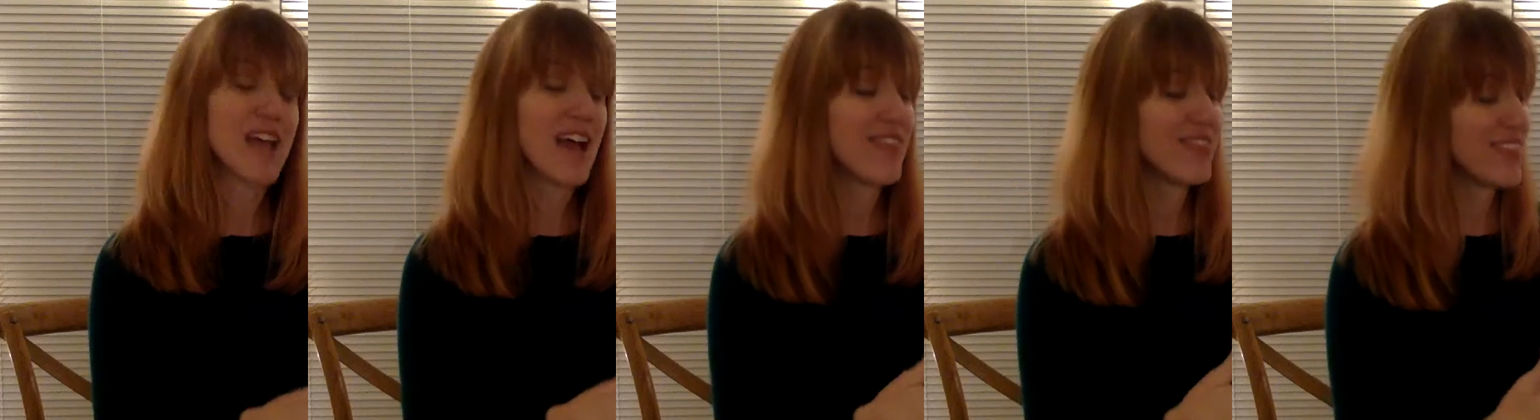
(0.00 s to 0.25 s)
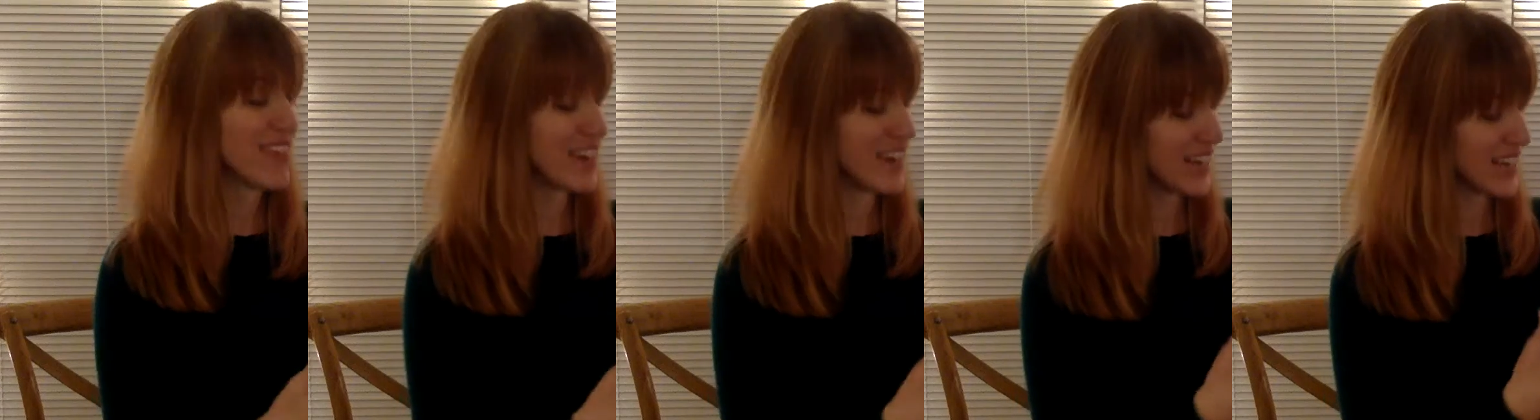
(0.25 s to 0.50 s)
and
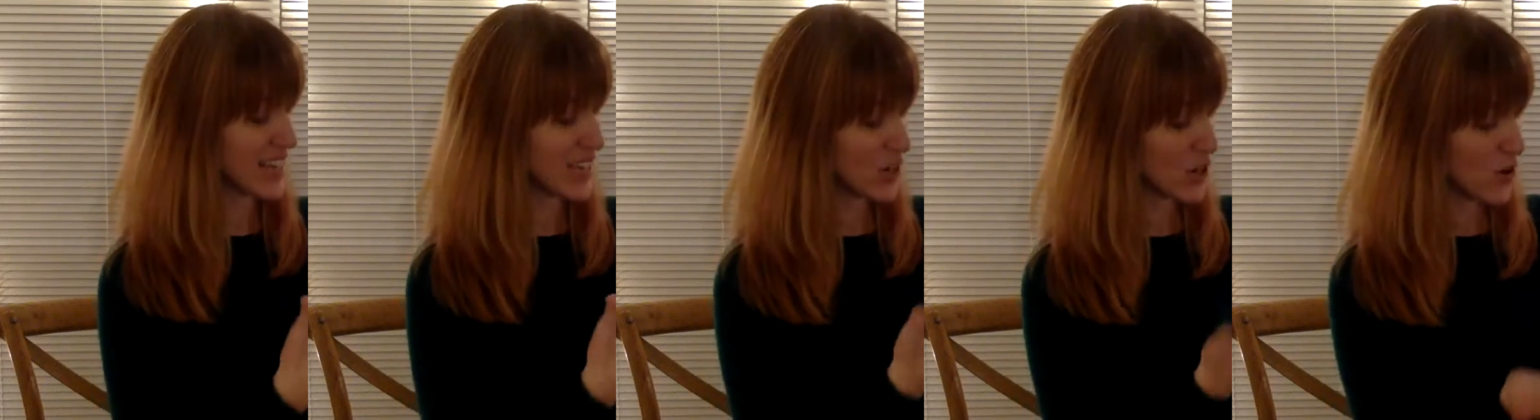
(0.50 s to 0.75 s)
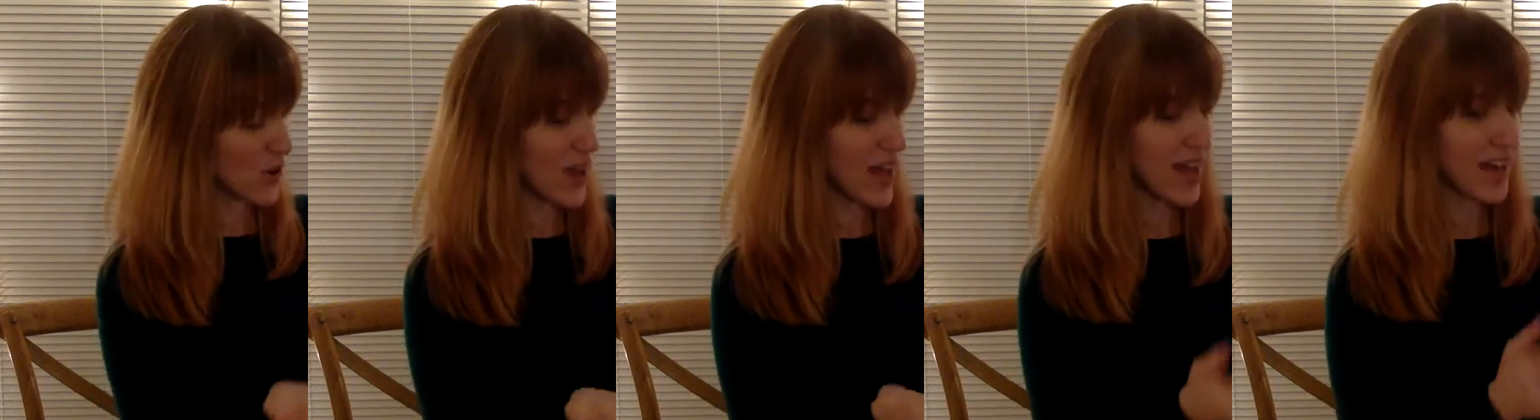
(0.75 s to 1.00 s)
then I can
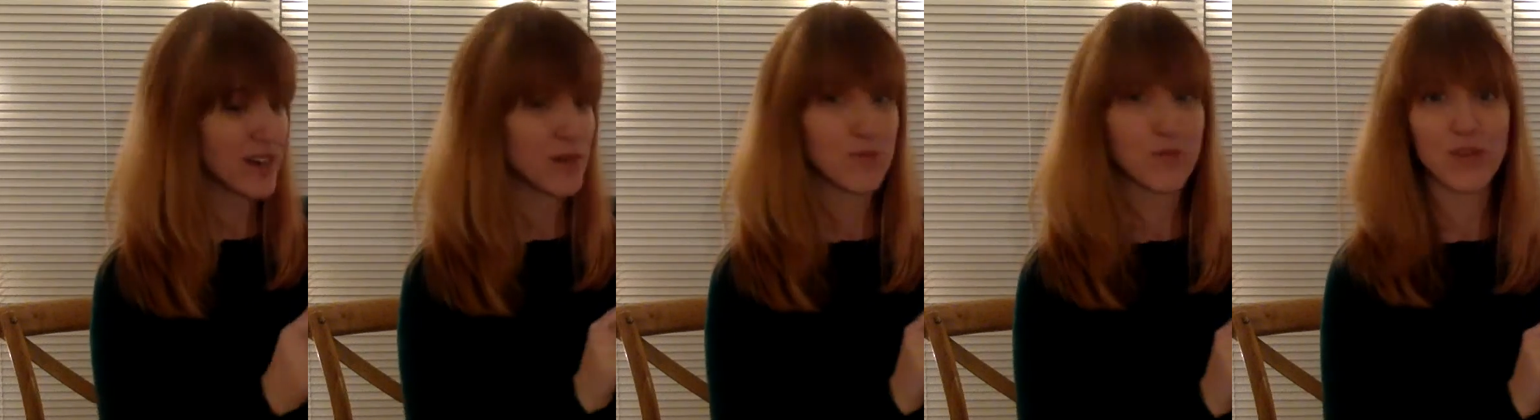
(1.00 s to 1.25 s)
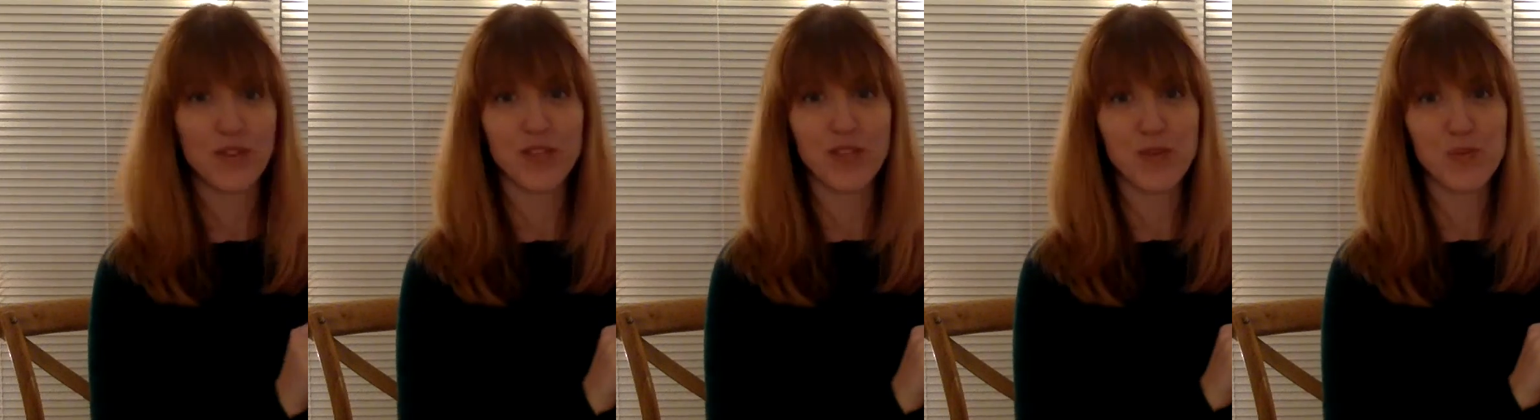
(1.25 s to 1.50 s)
go ahead and
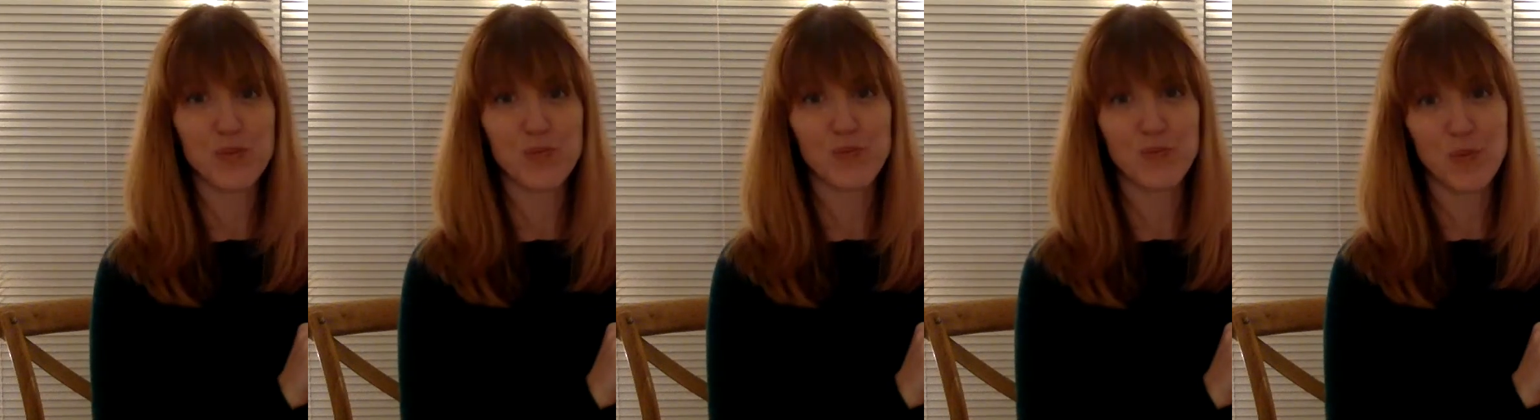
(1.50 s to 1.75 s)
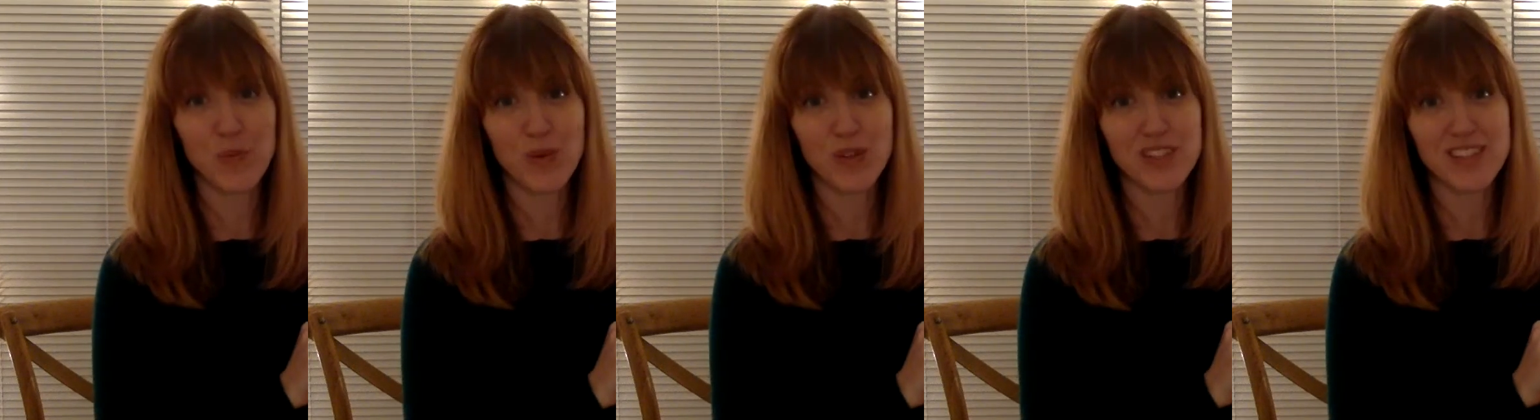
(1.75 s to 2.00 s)
print them
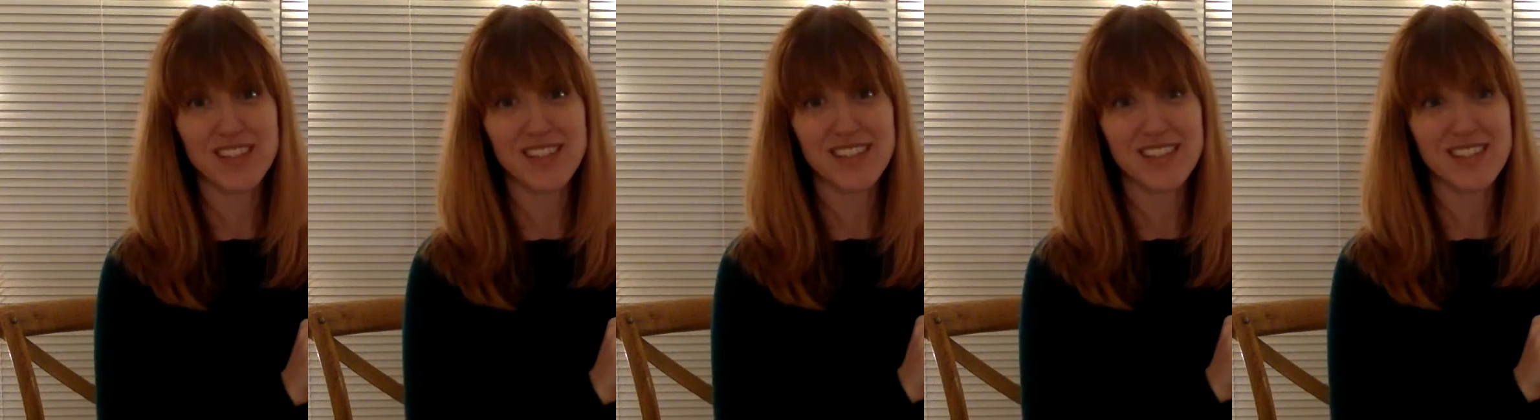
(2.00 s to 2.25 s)
once